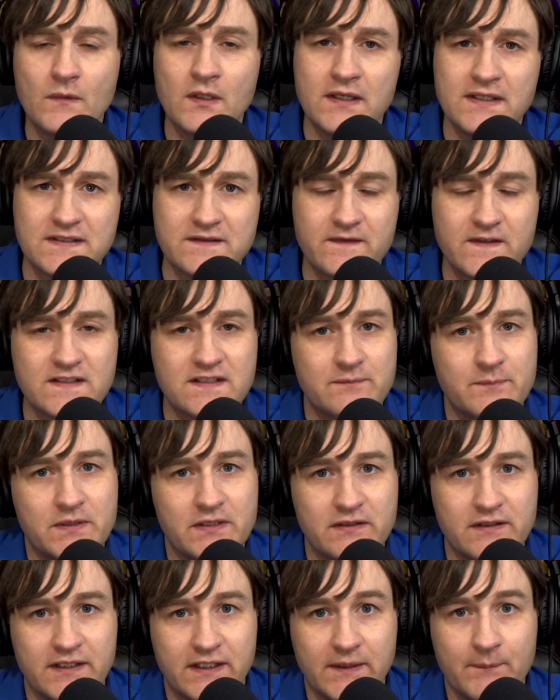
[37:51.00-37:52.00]
is
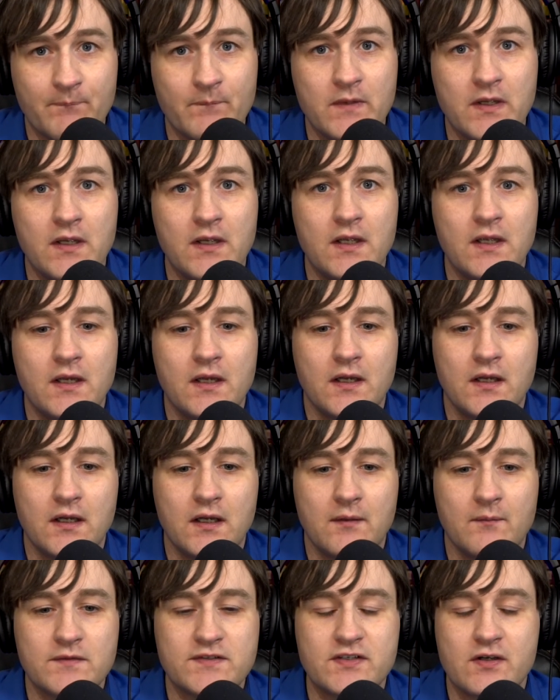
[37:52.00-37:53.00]
visibility.
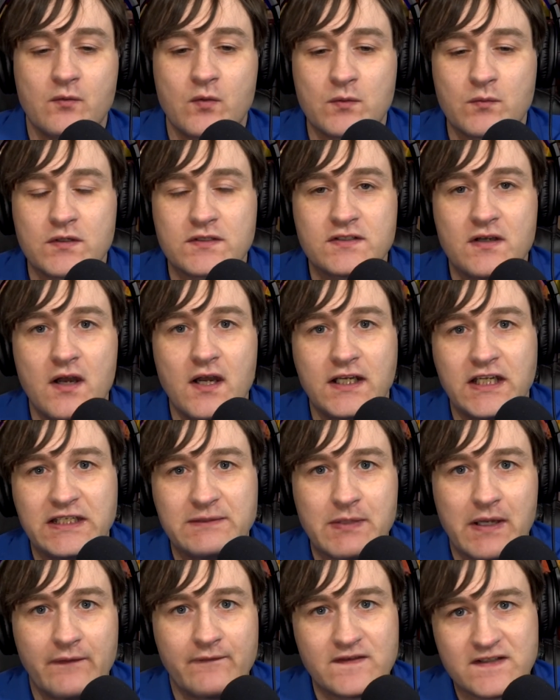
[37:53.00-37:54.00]
So when we're talking
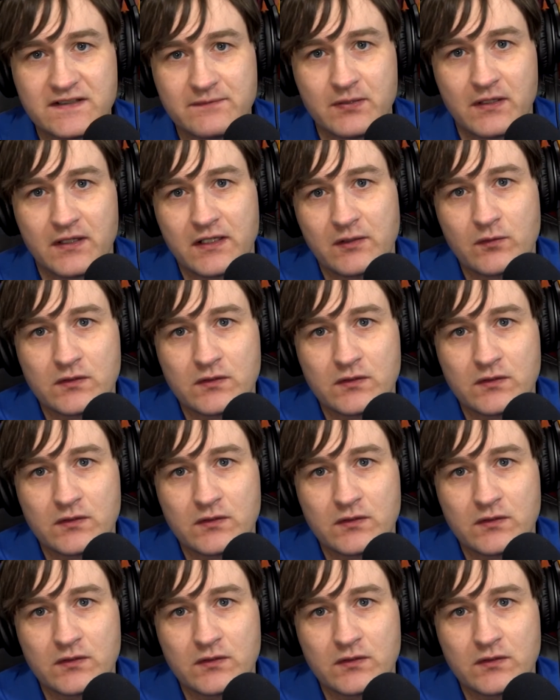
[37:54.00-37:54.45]
about visibility,